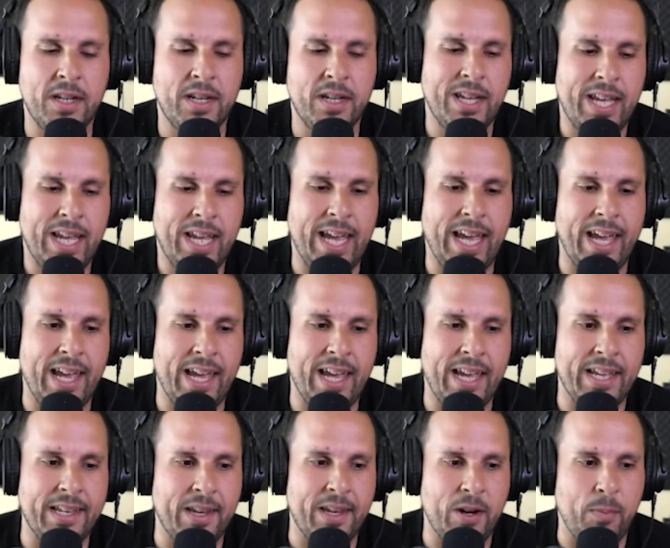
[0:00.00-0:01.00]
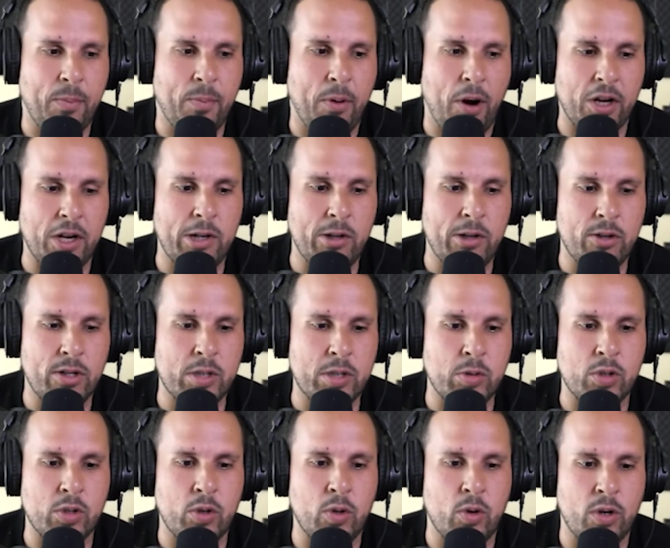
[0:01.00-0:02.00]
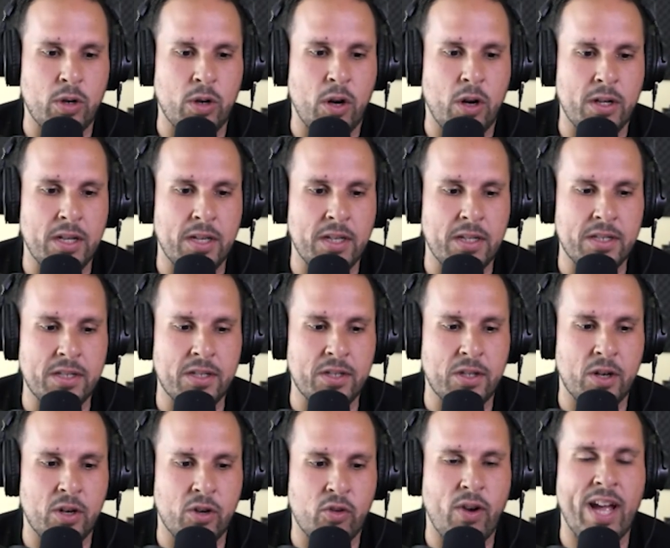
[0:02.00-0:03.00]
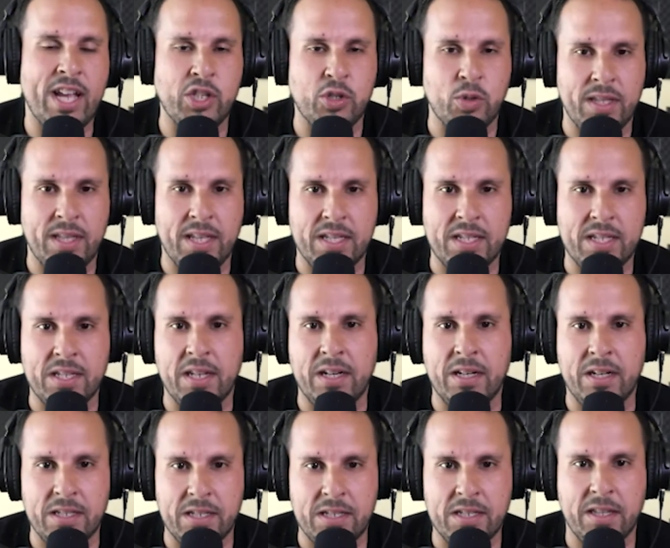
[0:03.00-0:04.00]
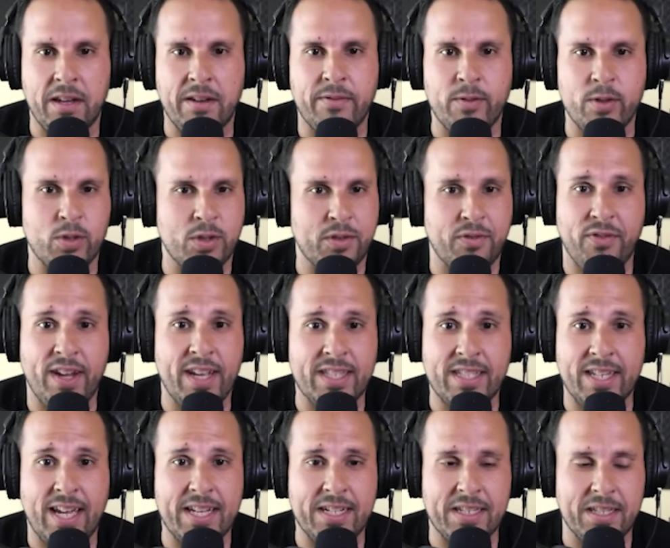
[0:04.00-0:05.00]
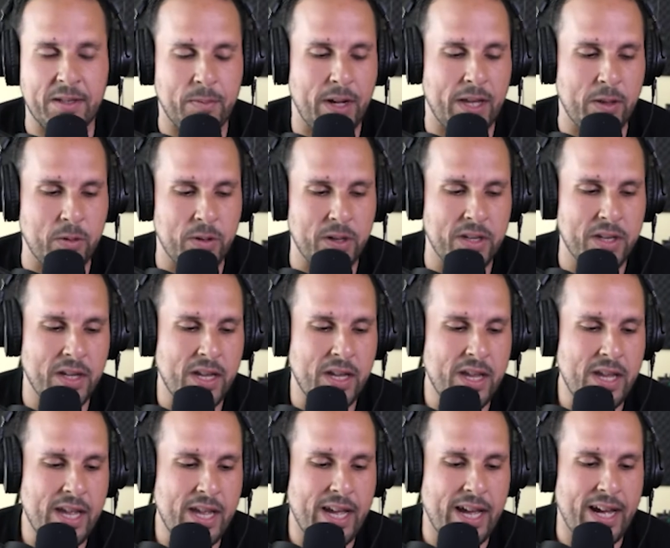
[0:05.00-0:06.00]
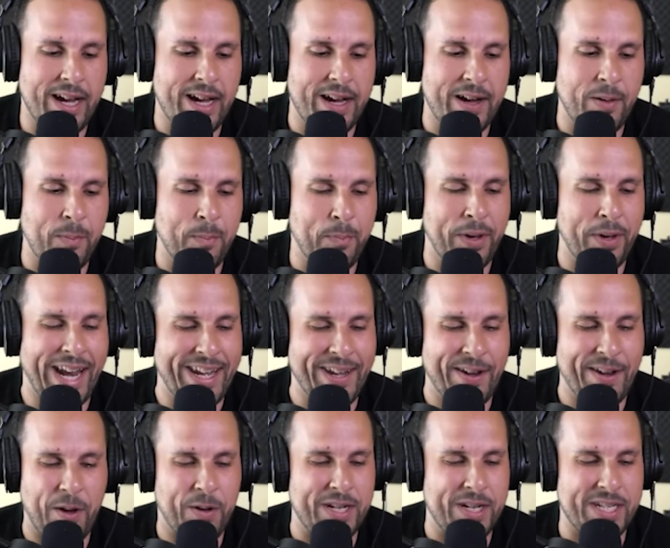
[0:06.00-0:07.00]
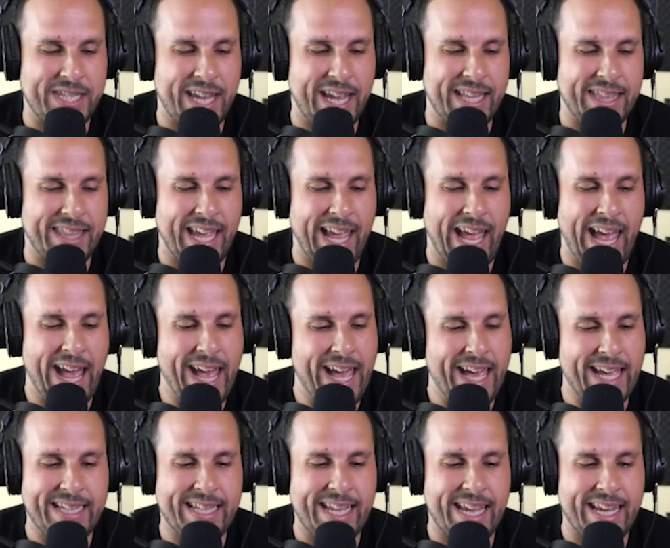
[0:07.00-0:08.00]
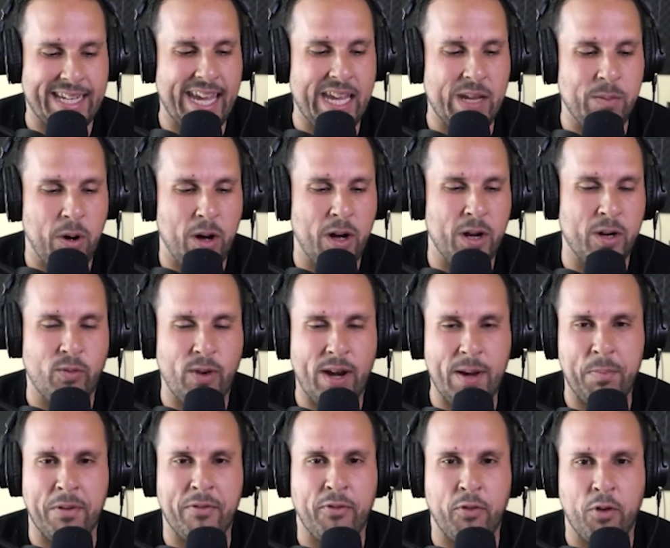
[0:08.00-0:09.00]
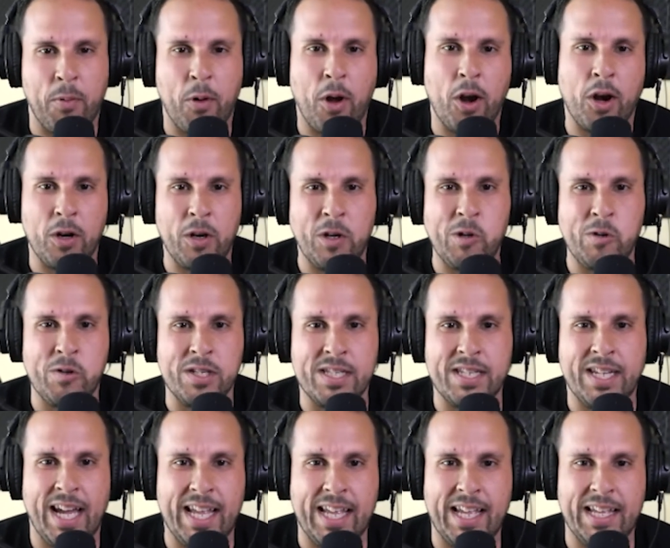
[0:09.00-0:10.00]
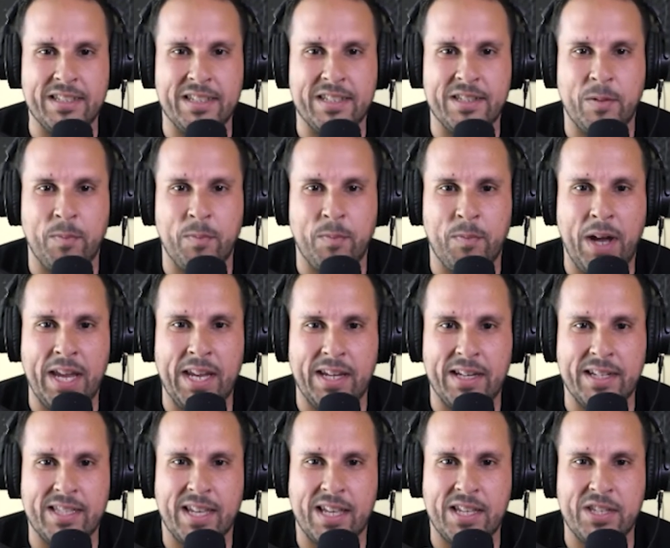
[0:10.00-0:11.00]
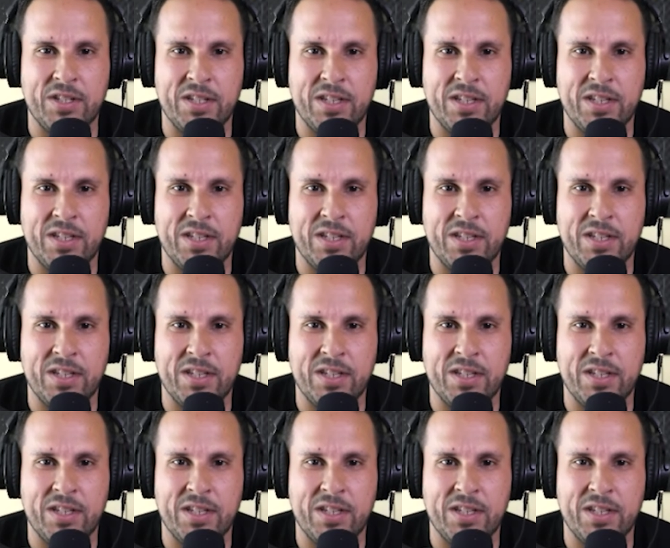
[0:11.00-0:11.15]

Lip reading: And, Parker Lewis was going on his, gradually then suddenly stuff, which was fantastic, by the way. But I noticed that the ad that came on right before Parker Lewis got some mic attention